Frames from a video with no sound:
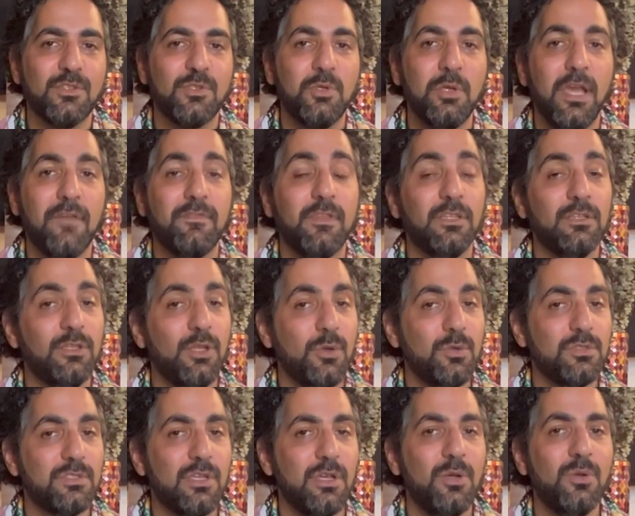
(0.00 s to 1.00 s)
You have the low
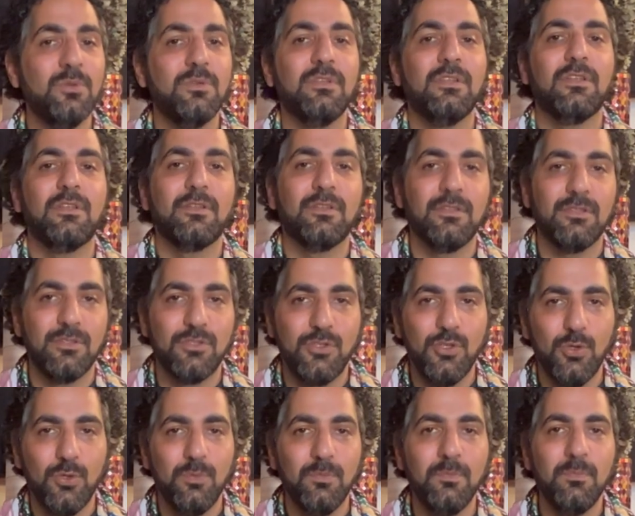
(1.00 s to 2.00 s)
tone,
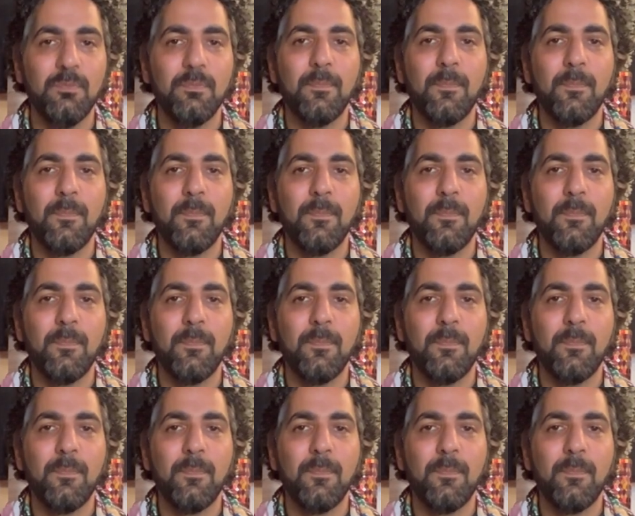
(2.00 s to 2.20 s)
boom,